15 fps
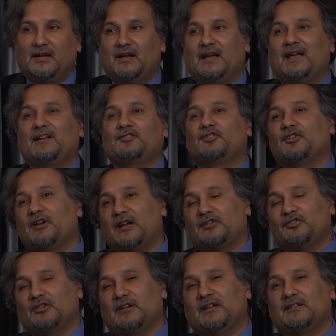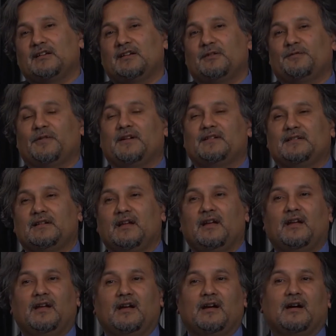X direction has a different
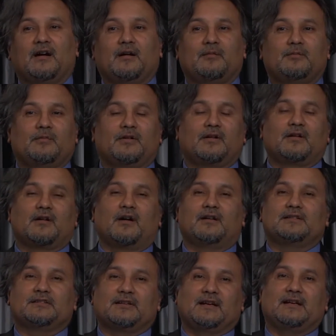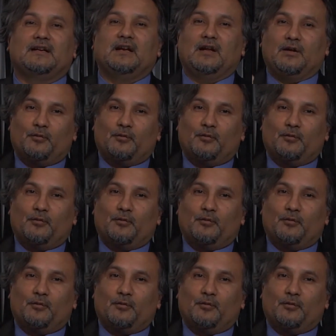constant,